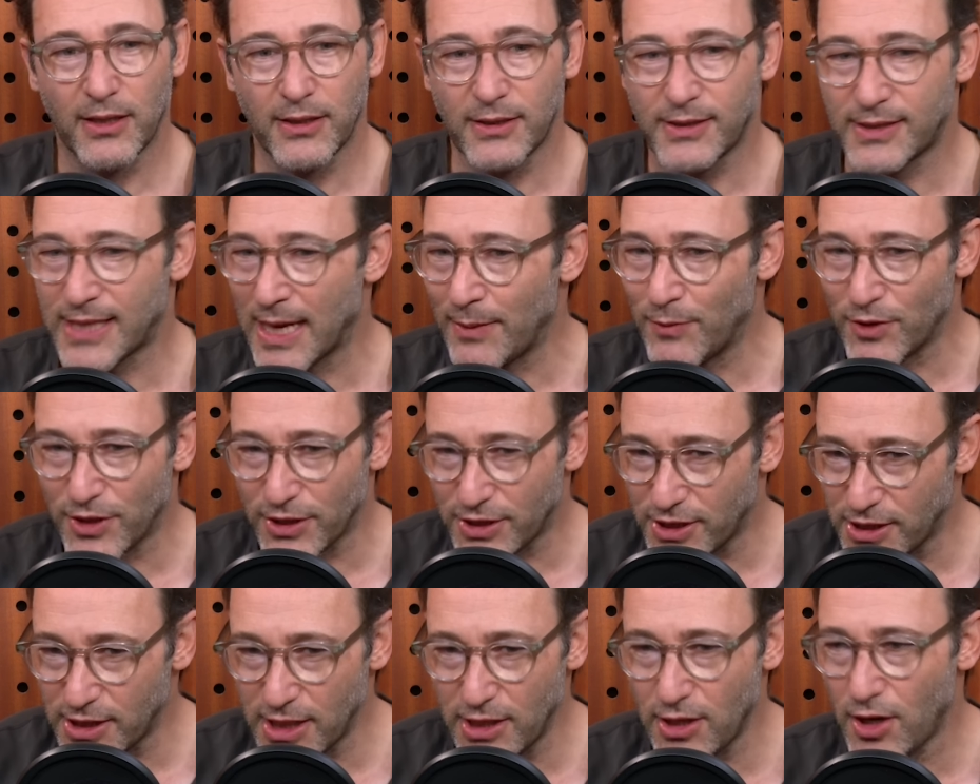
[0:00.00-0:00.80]
Same with
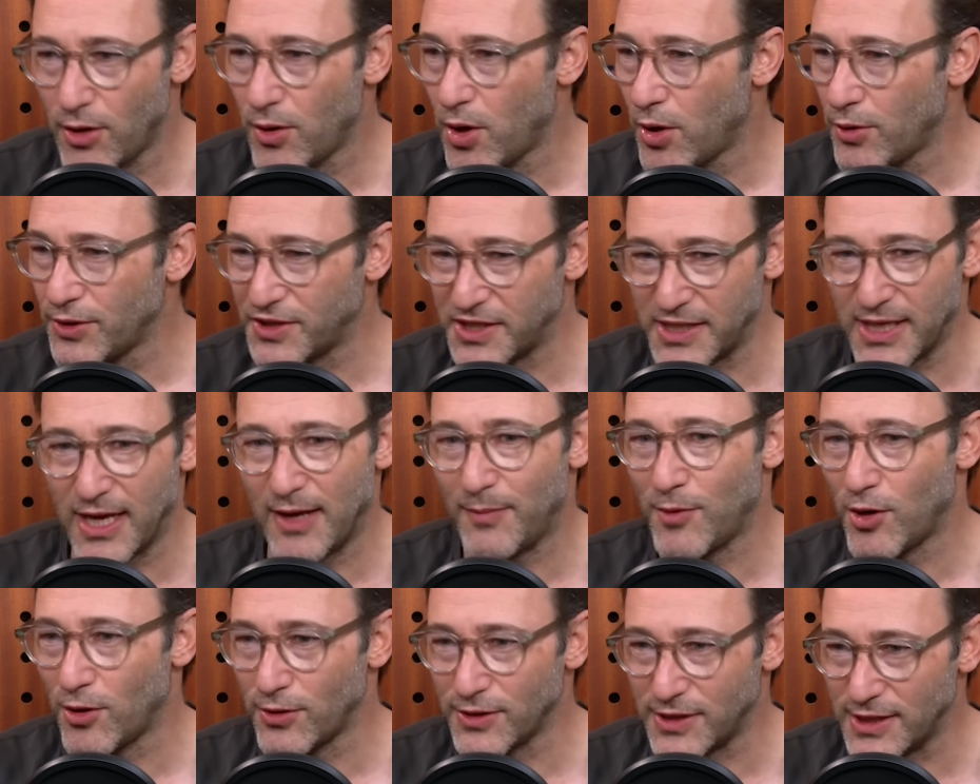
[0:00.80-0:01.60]
COO,
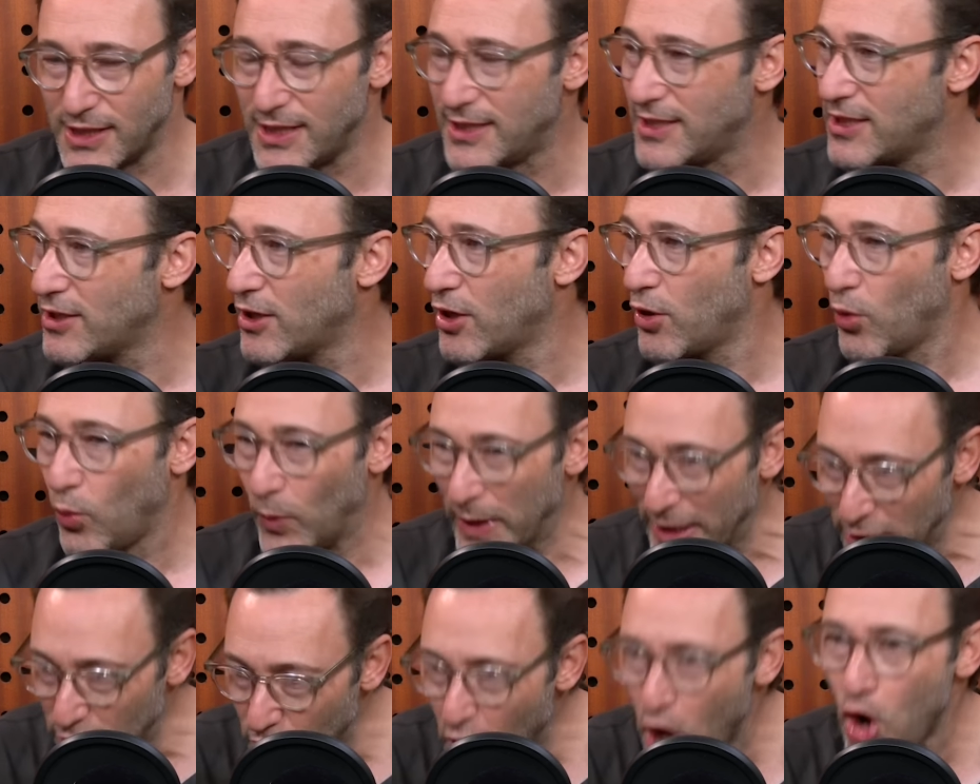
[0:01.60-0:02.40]
CMO, CTO.
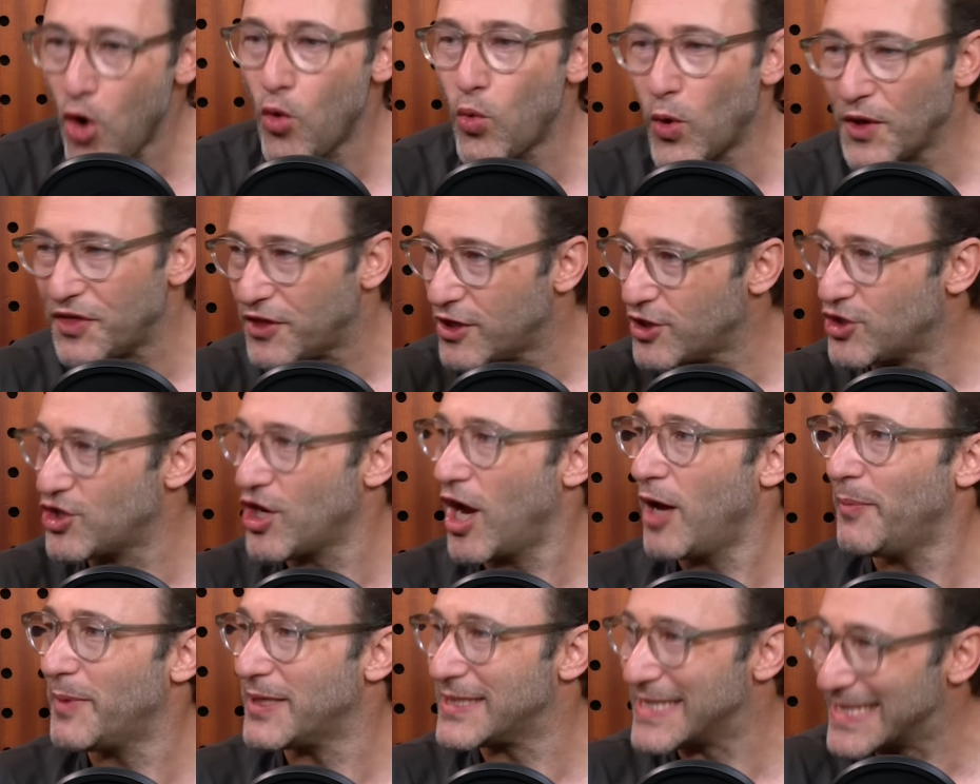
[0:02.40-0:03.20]
We know what the
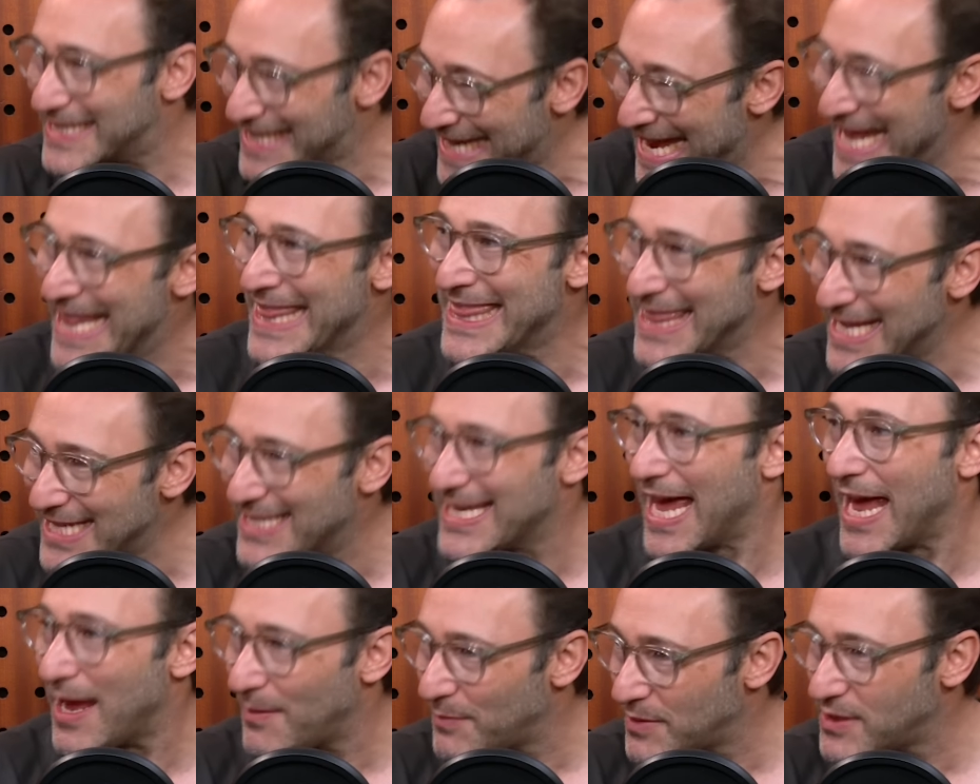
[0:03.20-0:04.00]
job is. It's in the
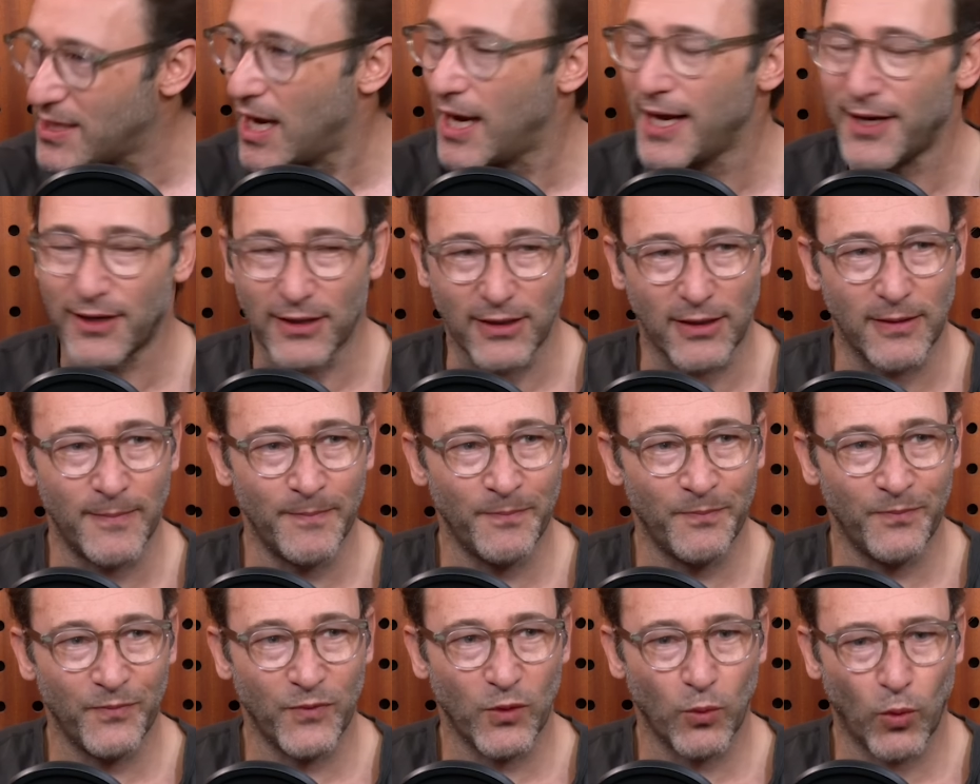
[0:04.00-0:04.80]
damn title.
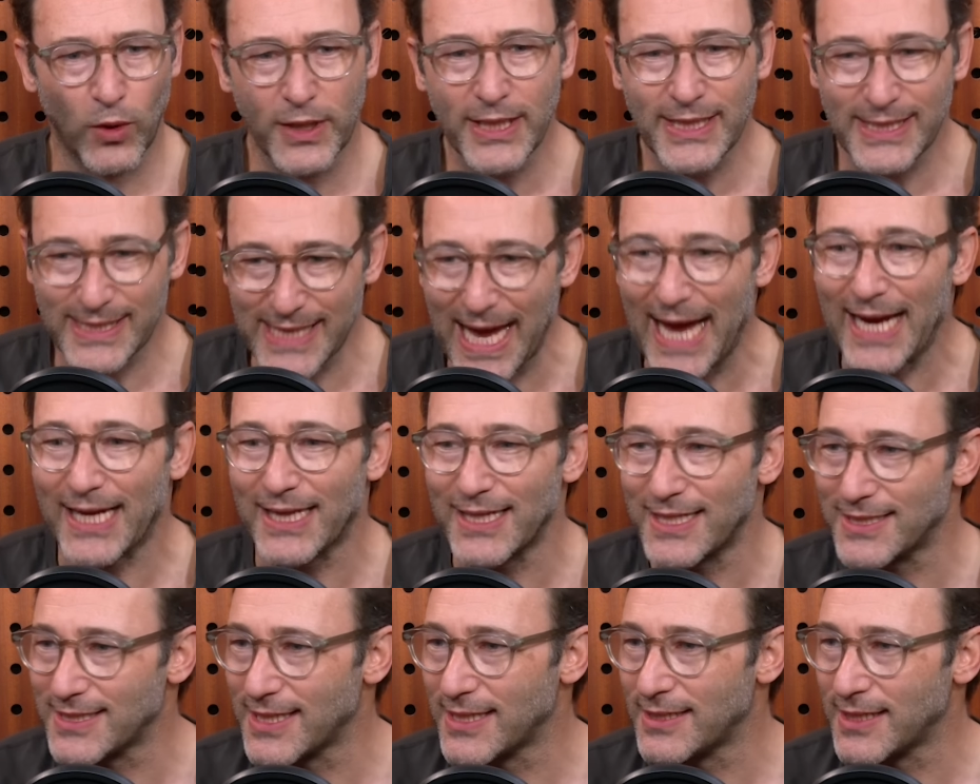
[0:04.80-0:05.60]
What
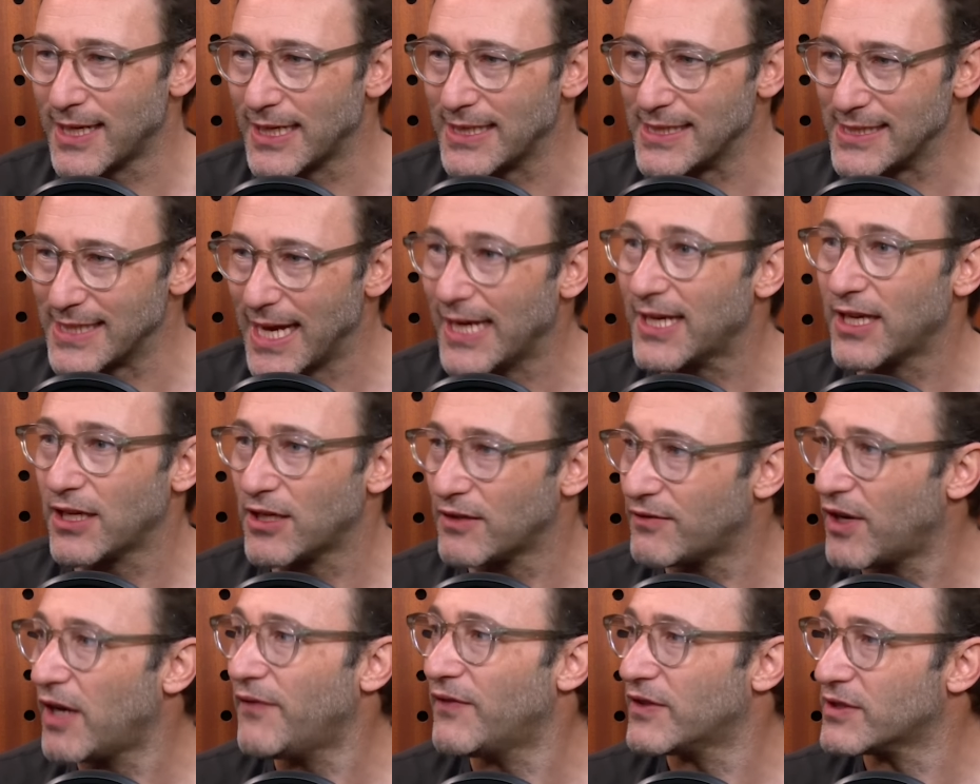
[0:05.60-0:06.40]
exactly is an
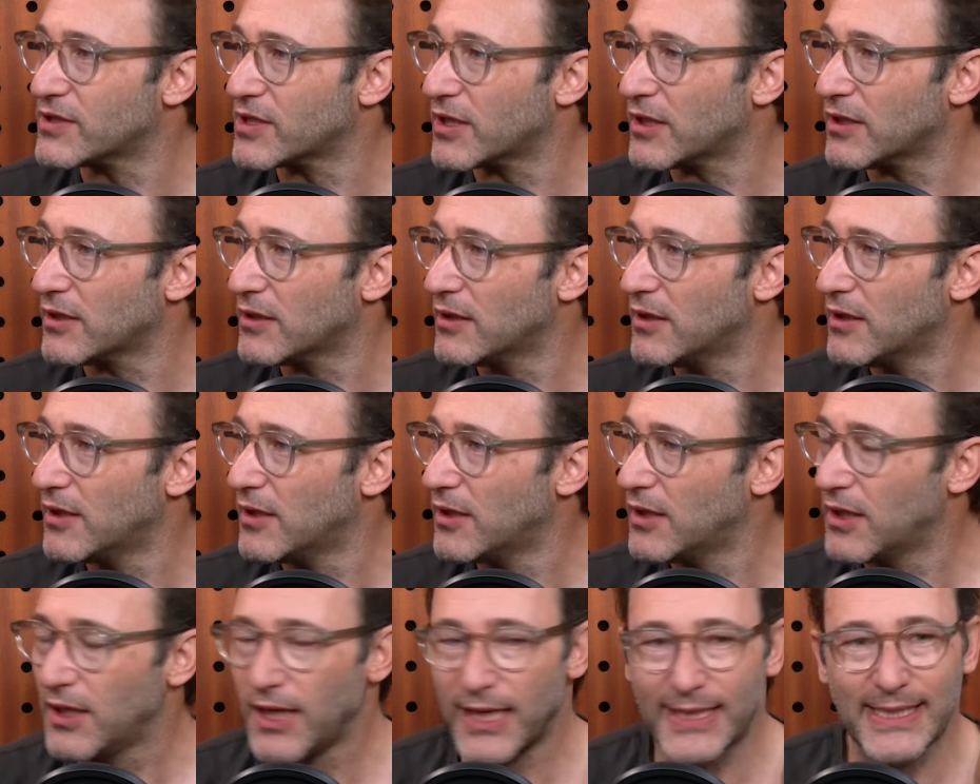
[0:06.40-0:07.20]
executive officer?
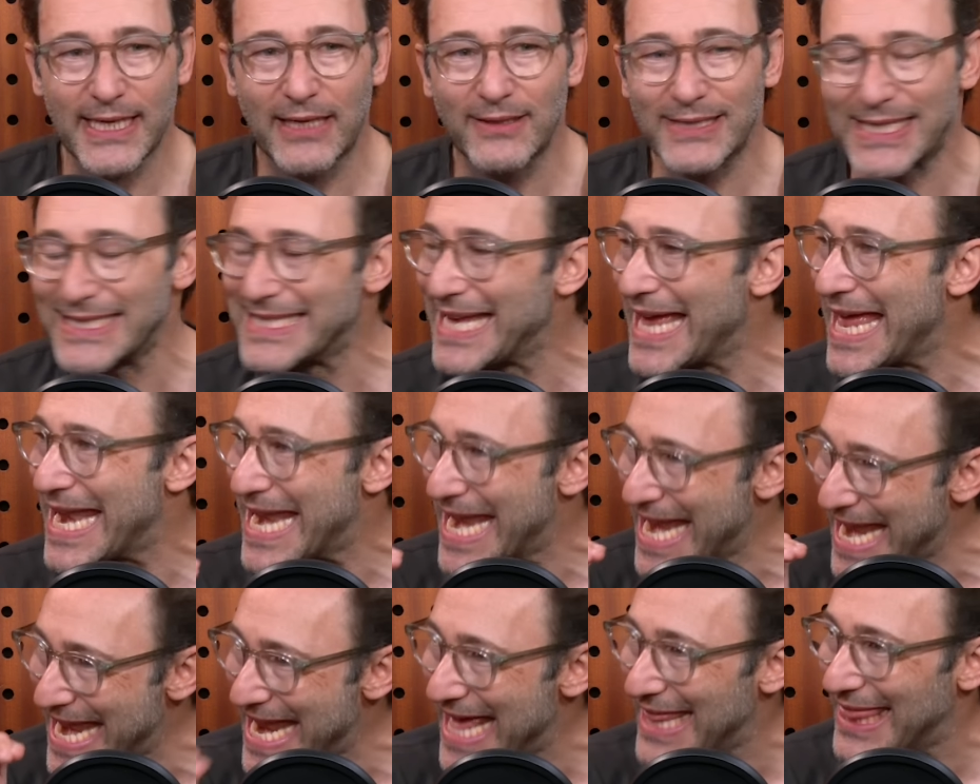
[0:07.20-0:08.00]
It tells us
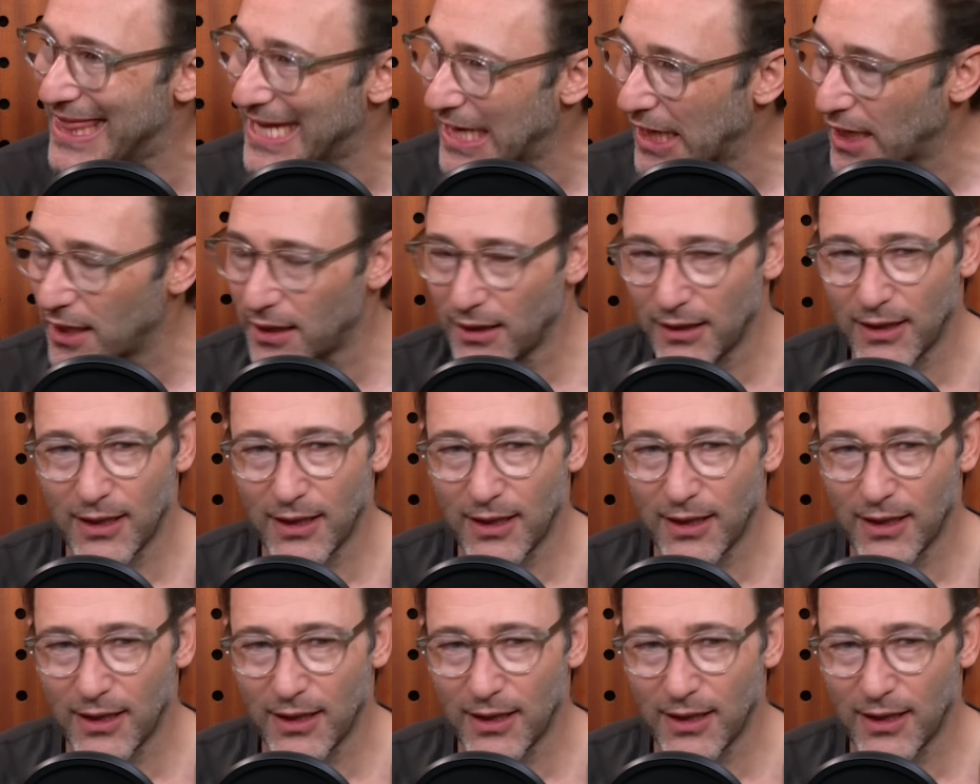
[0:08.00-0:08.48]
nothing.